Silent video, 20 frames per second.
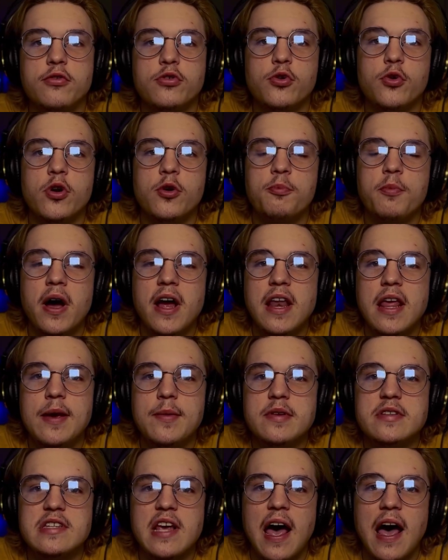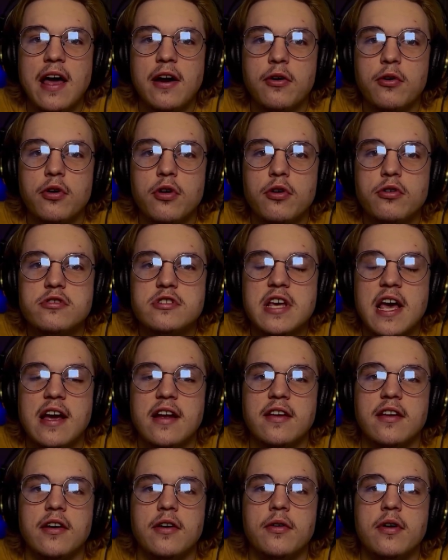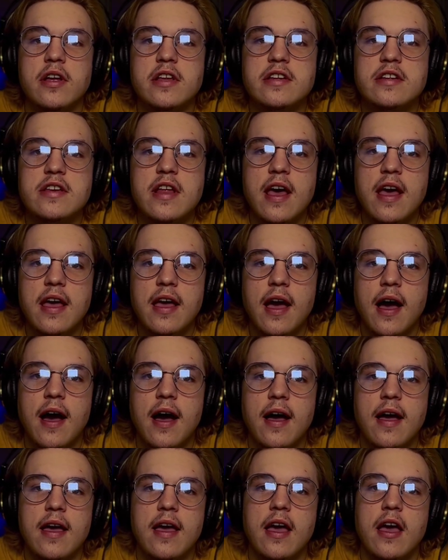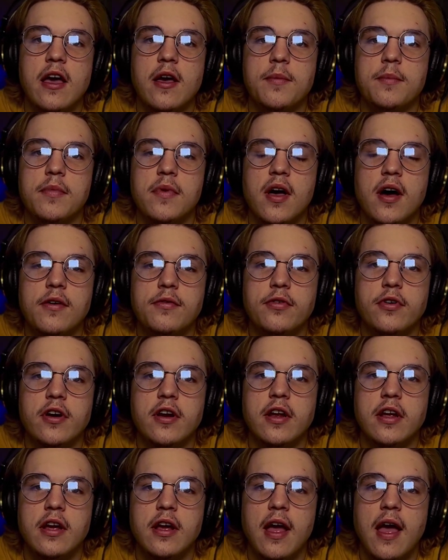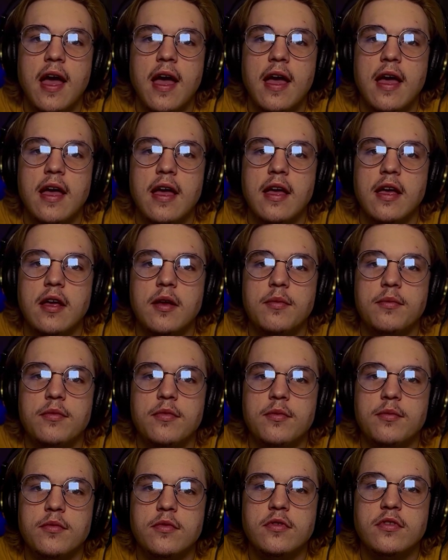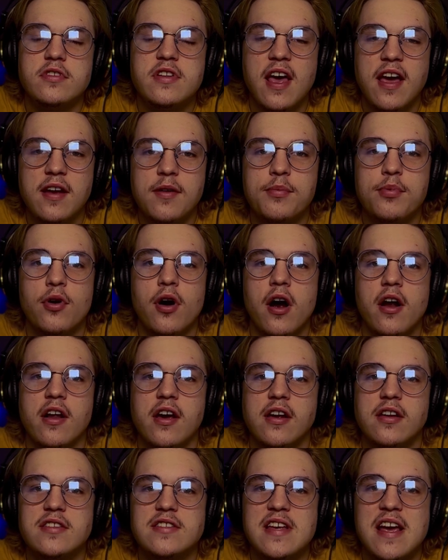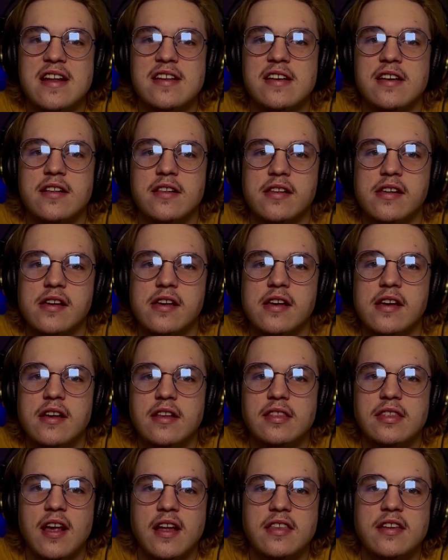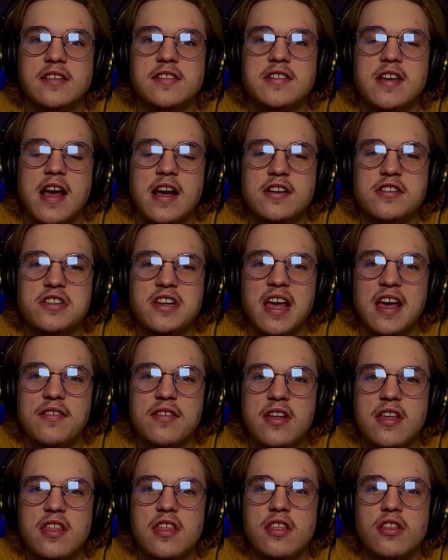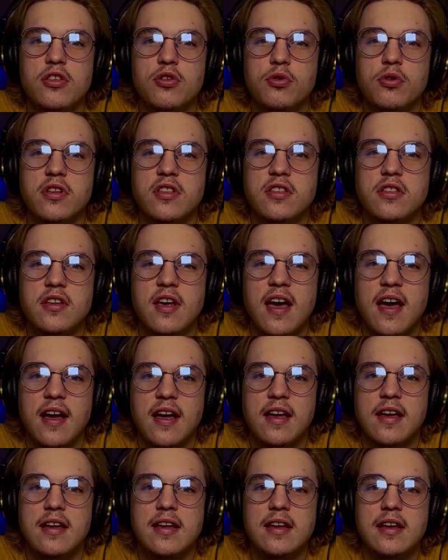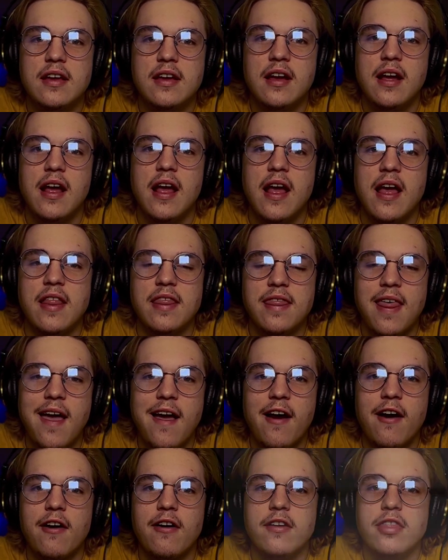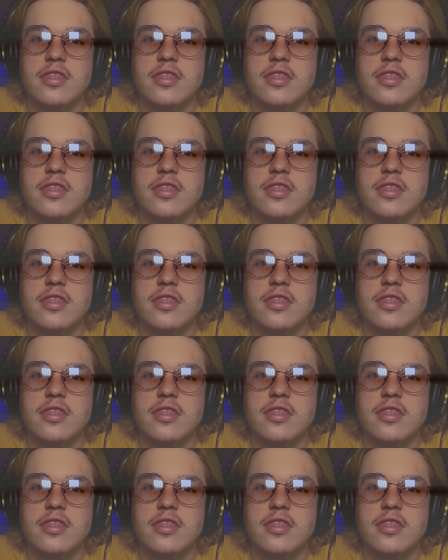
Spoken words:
everyone, my name is I Don't Know Techno, and today I am covering a tech product, technically, that doesn't actually have anything to do with tech, and they are